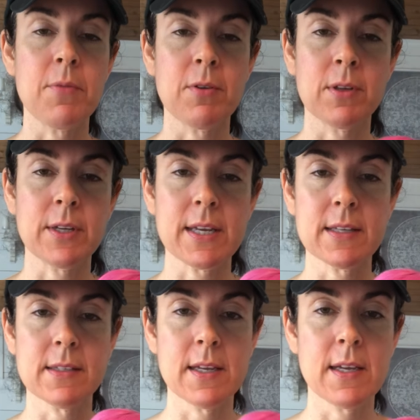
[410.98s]
They're really
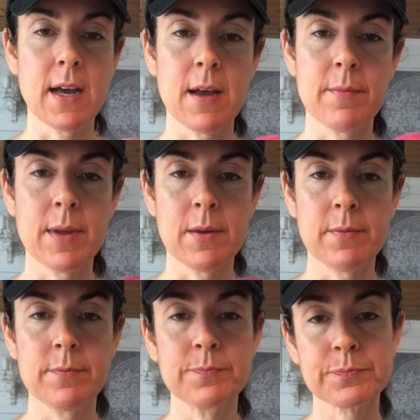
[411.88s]
easy
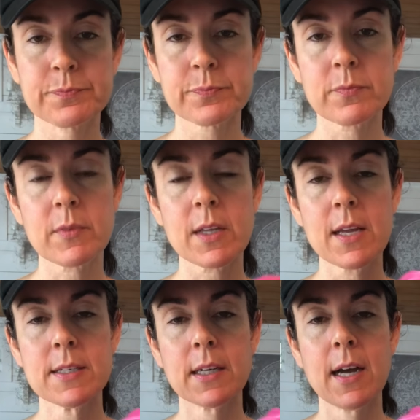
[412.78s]
and
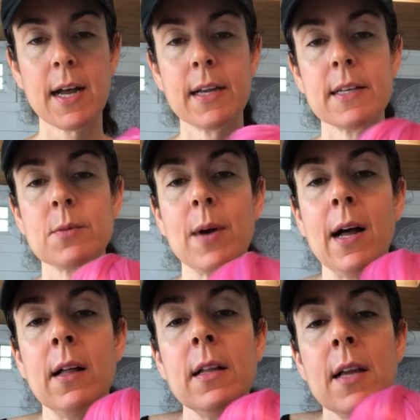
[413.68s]
to cut as
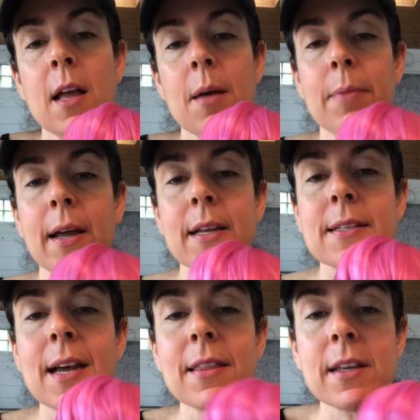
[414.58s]
well. But
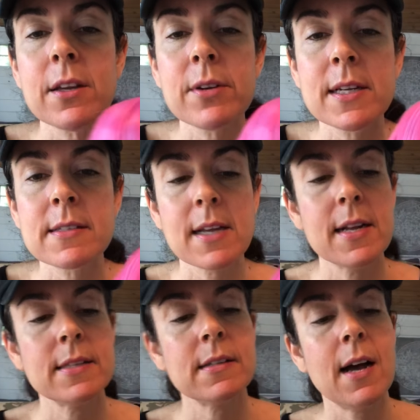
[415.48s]
is that the cutest?
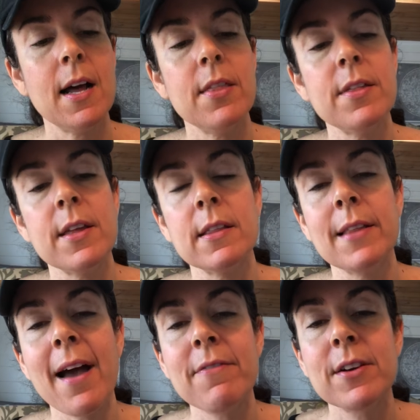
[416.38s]
And it's got the
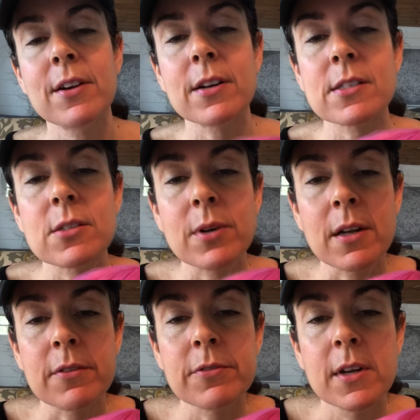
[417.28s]
lavender
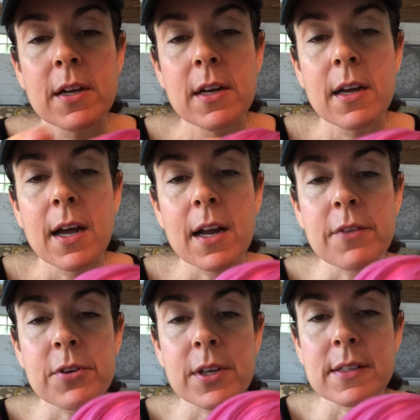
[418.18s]
sort of, I don't know
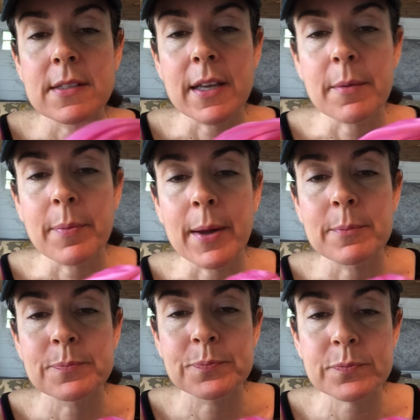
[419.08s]
if you can see it, but
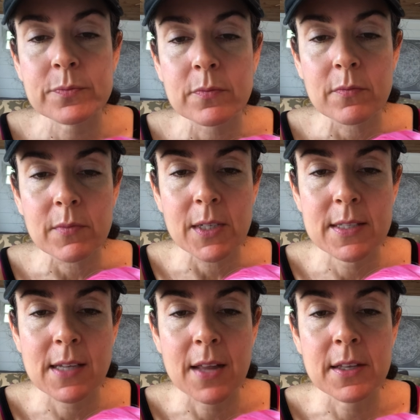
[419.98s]

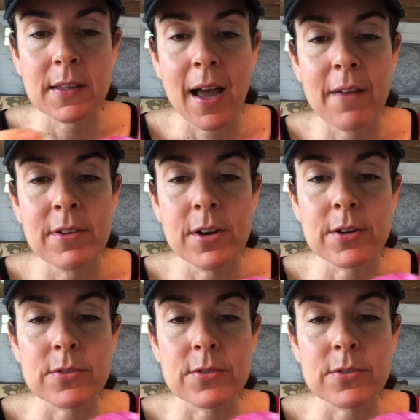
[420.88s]
it's got the lavender